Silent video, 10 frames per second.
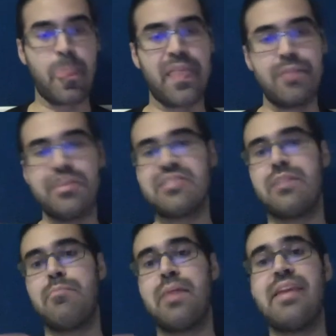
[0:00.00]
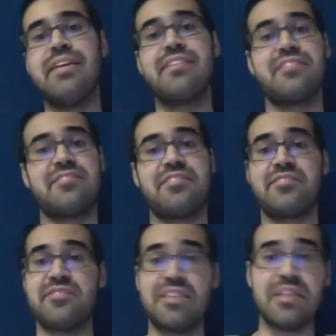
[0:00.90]
It means that many existing
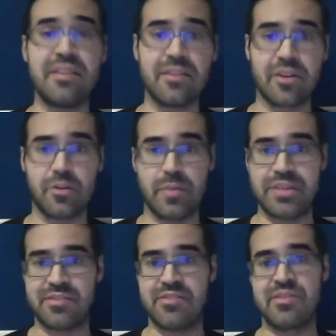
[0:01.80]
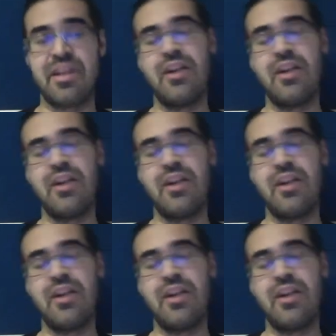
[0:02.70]
C code bases